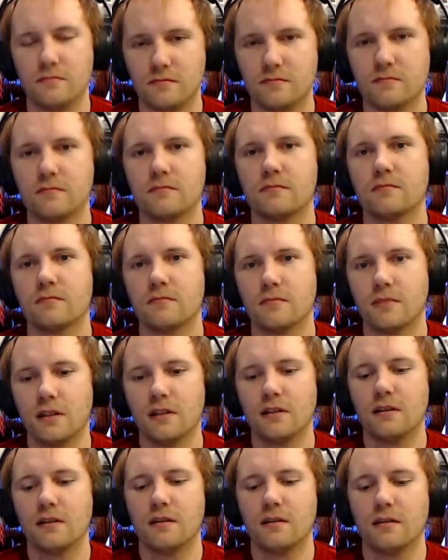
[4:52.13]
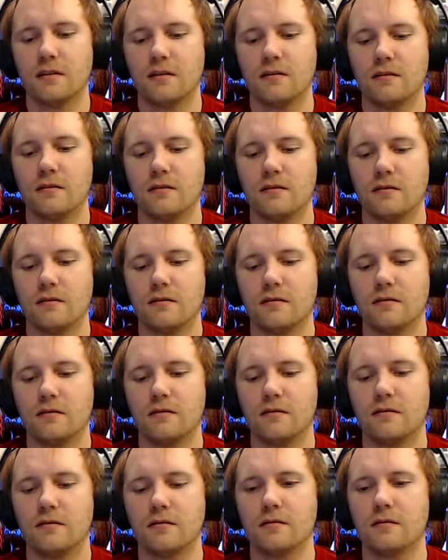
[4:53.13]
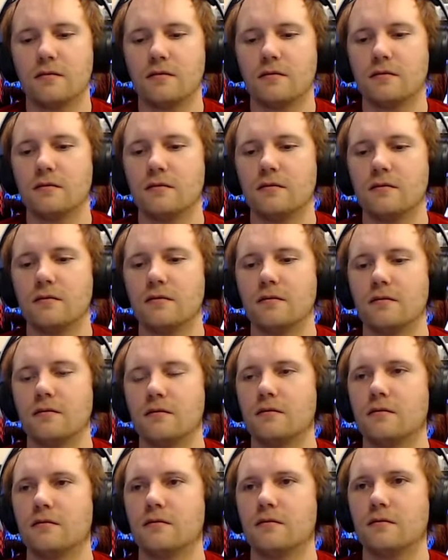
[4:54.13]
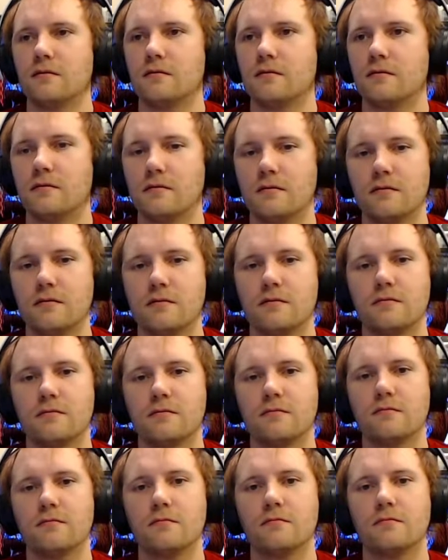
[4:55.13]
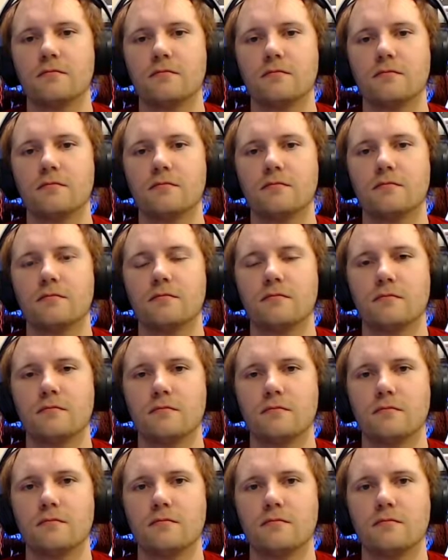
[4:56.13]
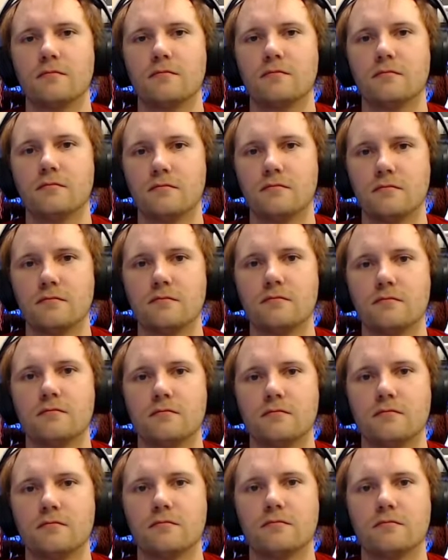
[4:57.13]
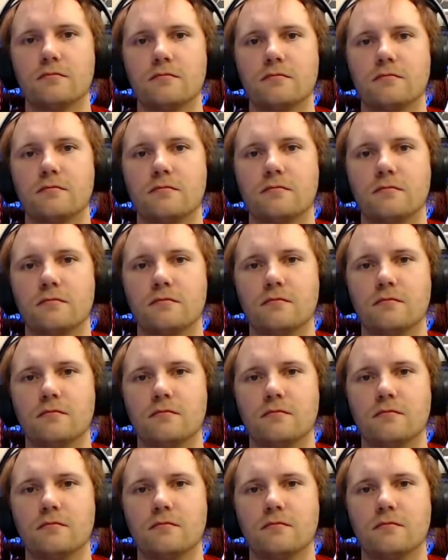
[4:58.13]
(silent)